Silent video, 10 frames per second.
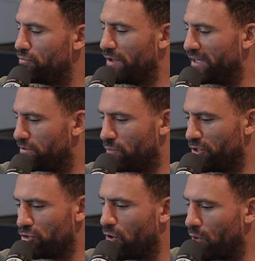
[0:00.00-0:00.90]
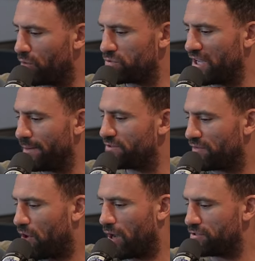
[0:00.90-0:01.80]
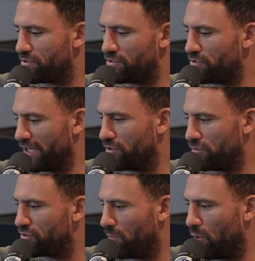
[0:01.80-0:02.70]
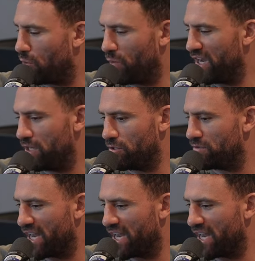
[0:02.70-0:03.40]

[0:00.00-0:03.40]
Are you like, when you go to those types of concerts, like do you smoke weed?